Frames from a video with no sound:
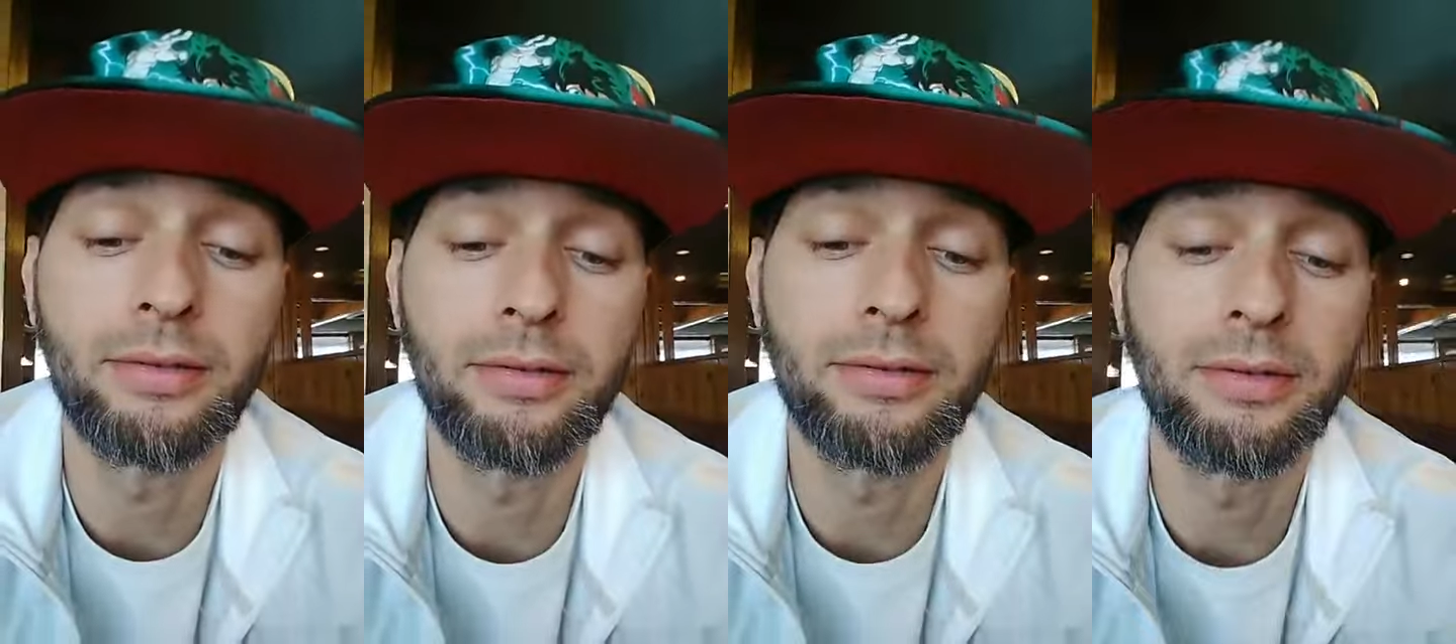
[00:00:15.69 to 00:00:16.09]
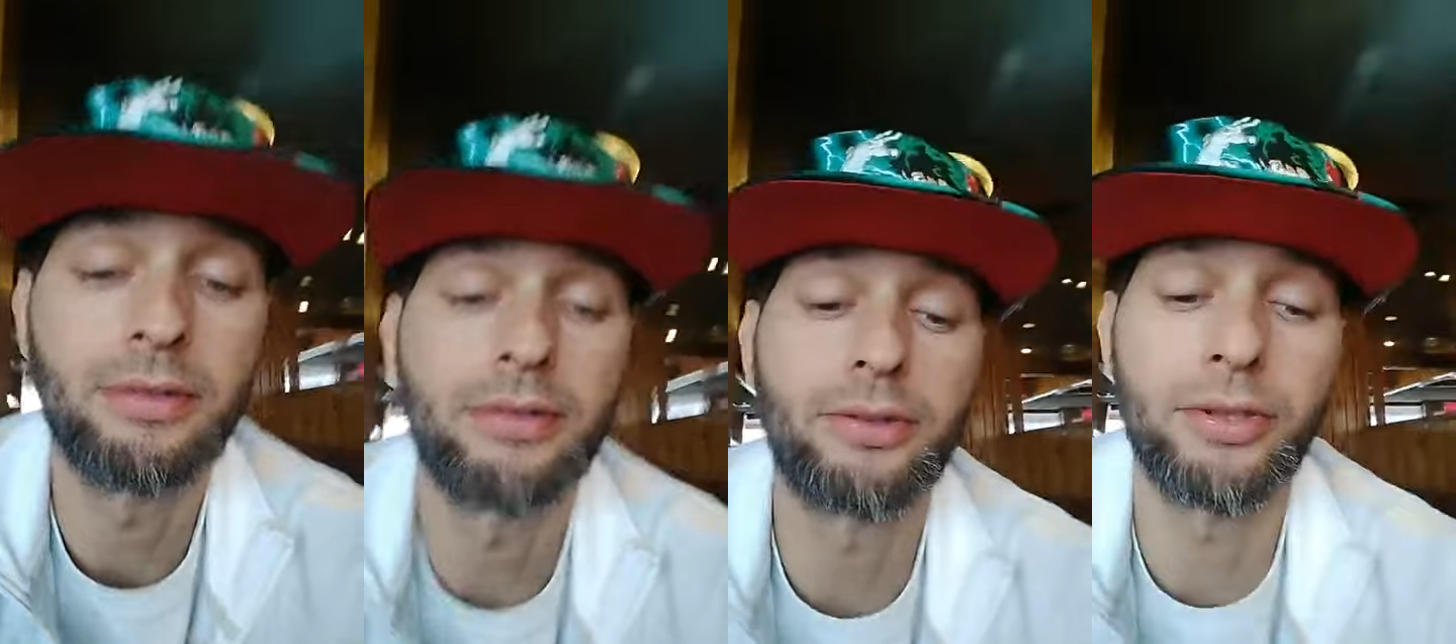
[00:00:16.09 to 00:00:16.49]

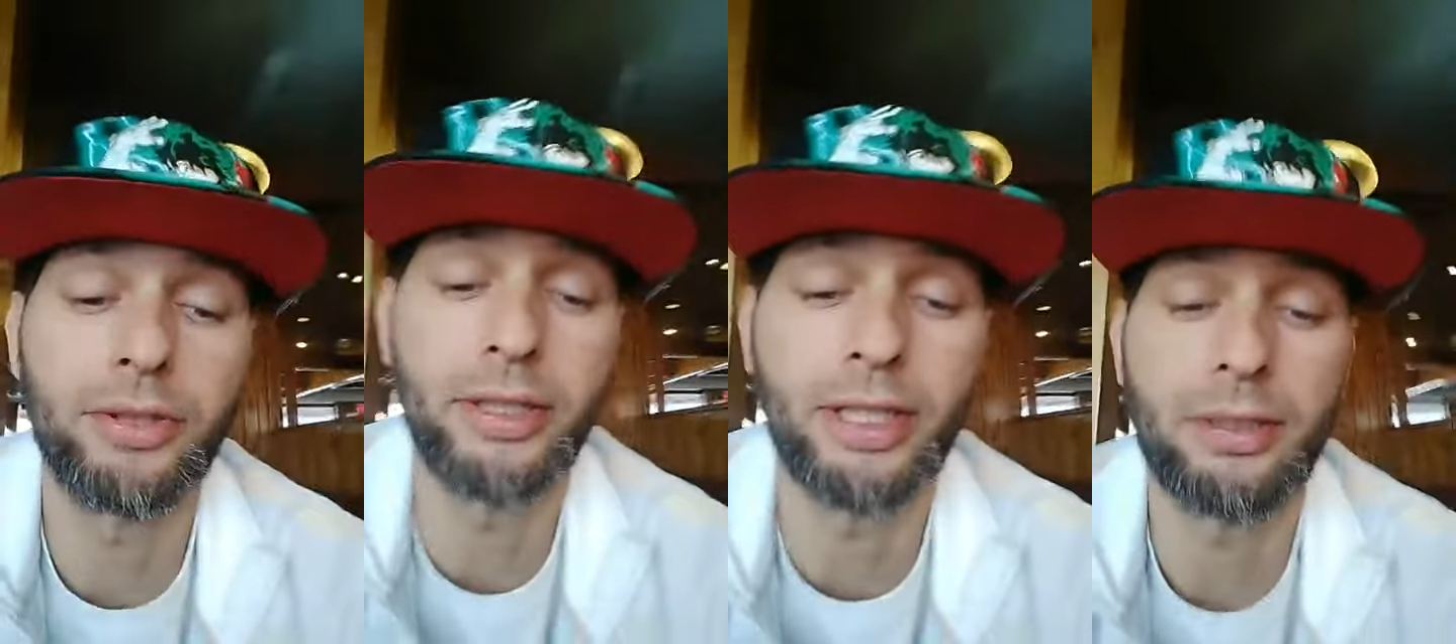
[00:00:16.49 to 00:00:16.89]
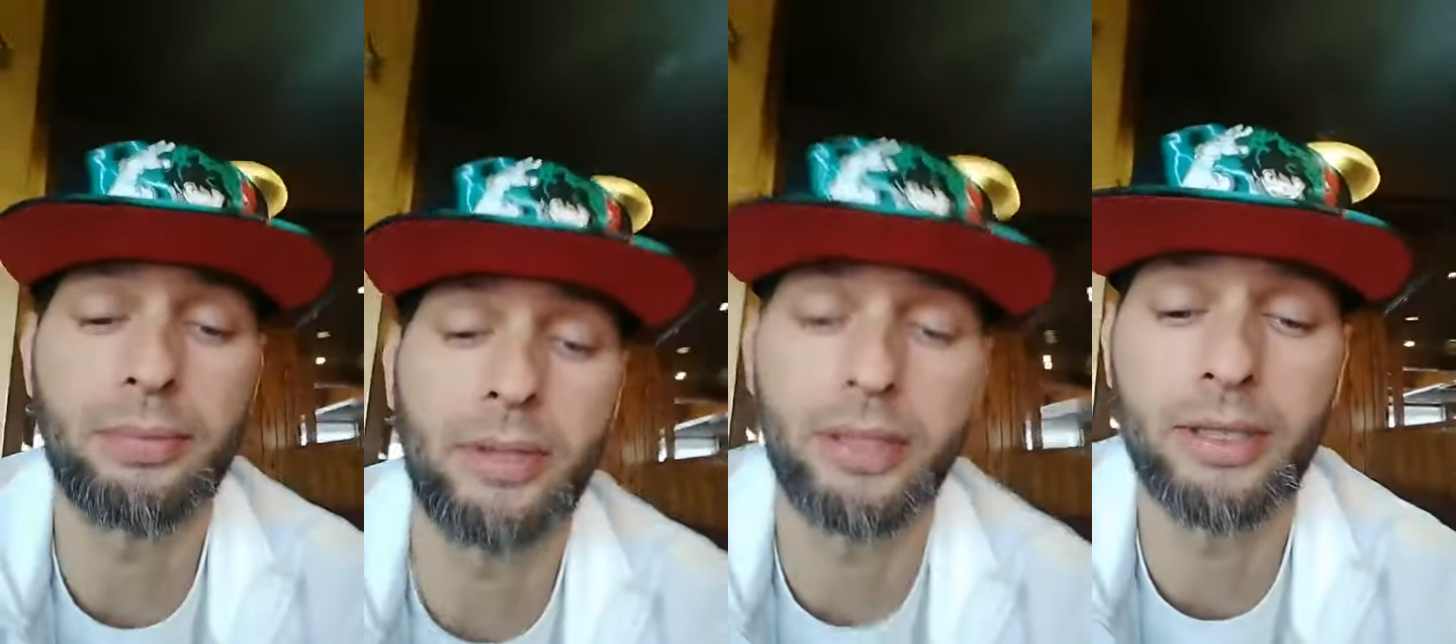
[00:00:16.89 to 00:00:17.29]
I'm sure you guys
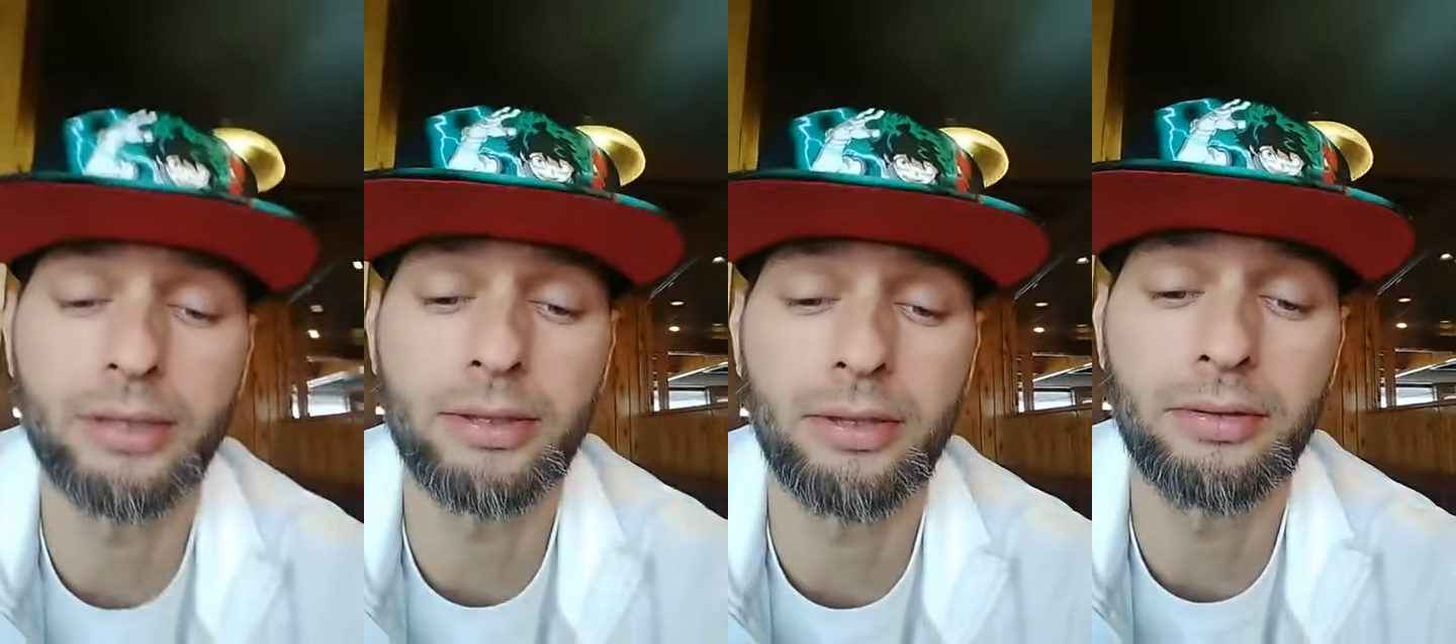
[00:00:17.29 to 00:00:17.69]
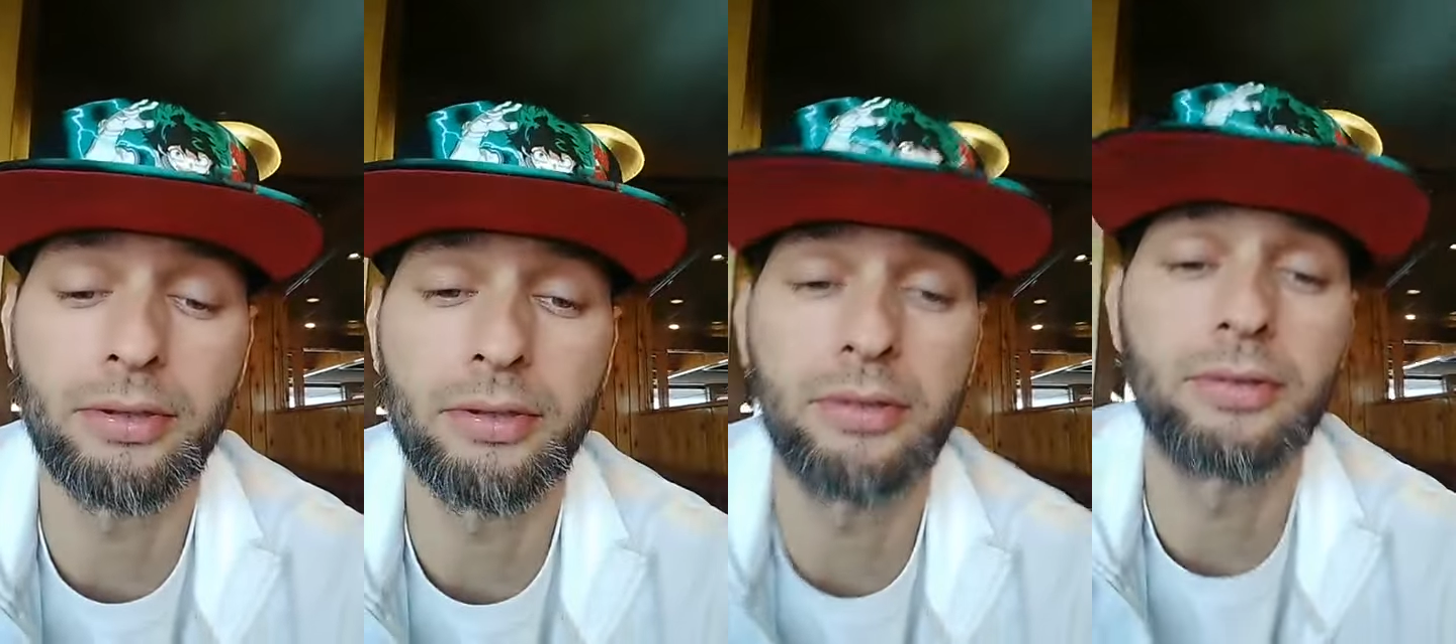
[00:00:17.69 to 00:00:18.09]
probably got snow
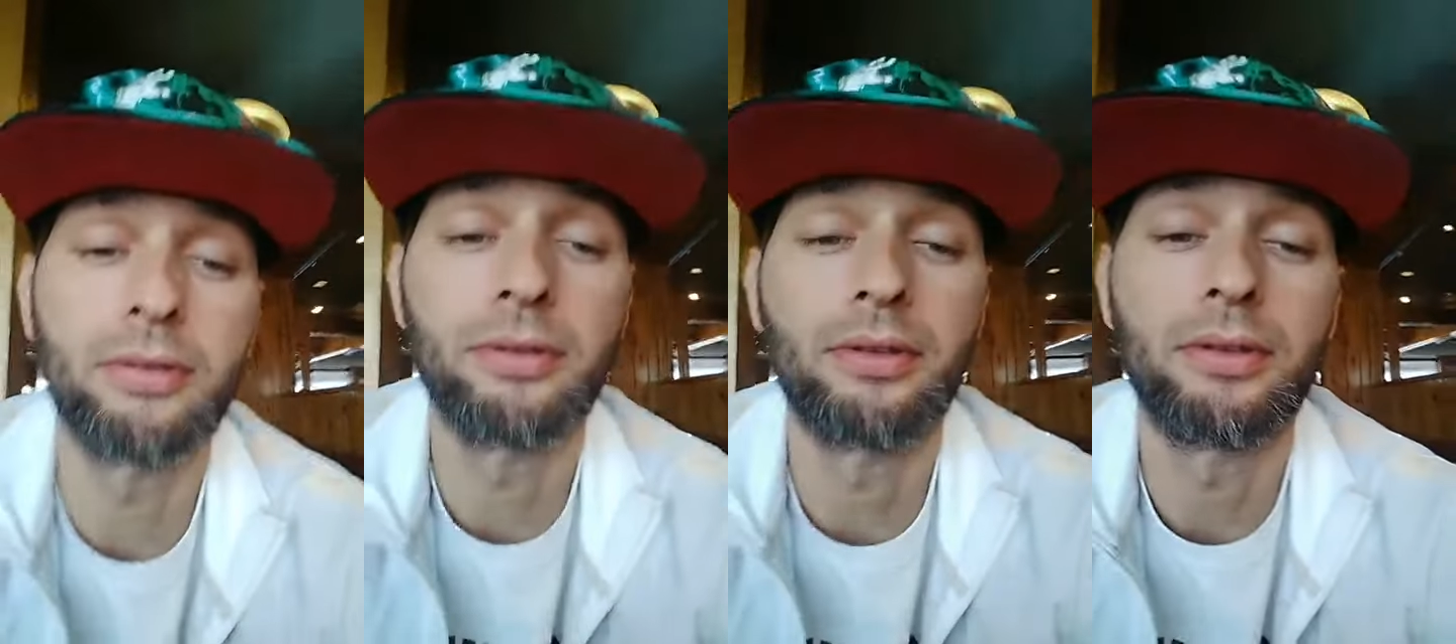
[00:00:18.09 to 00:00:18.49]
too.